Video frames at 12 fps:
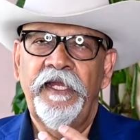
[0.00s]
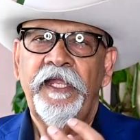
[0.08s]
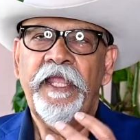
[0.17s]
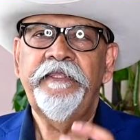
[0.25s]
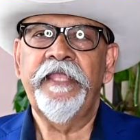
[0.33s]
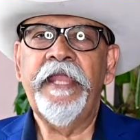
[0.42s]

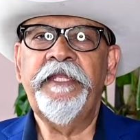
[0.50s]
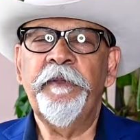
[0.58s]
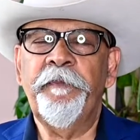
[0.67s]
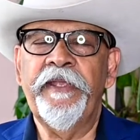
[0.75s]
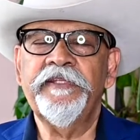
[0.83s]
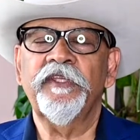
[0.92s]
And that
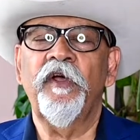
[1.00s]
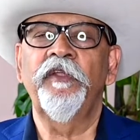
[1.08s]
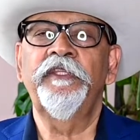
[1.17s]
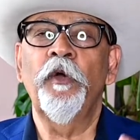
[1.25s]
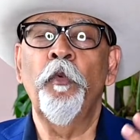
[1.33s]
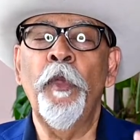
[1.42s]
depends
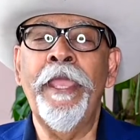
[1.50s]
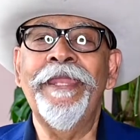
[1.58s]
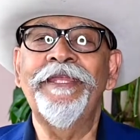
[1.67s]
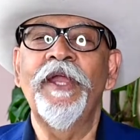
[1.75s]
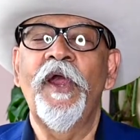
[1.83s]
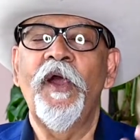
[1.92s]
on the
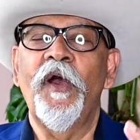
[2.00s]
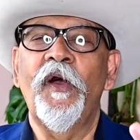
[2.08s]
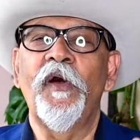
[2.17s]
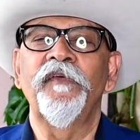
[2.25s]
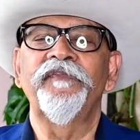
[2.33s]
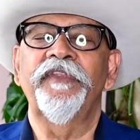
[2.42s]
weight
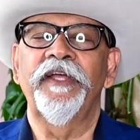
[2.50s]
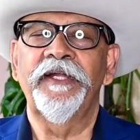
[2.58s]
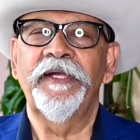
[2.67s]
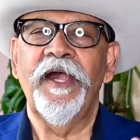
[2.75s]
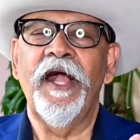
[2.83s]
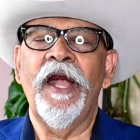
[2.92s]
of
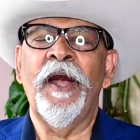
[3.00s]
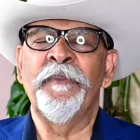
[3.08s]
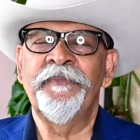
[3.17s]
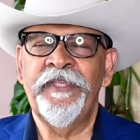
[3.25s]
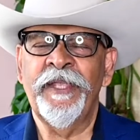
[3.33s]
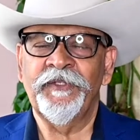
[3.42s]
the
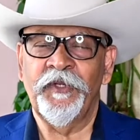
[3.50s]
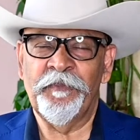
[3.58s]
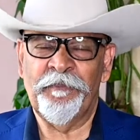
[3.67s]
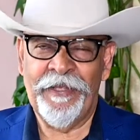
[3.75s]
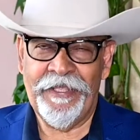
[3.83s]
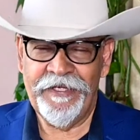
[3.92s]
object or
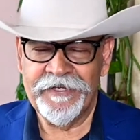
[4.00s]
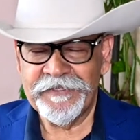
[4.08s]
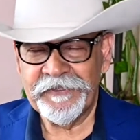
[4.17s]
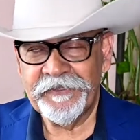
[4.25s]
planet.